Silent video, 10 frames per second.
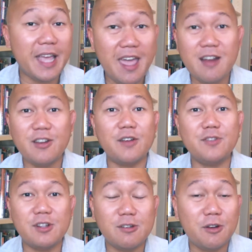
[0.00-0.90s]
the area
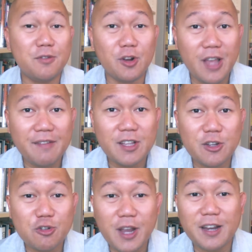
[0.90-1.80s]
of your life that
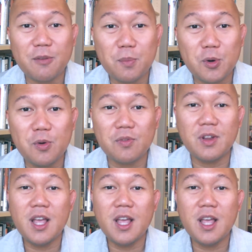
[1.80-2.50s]
you're trying to improve,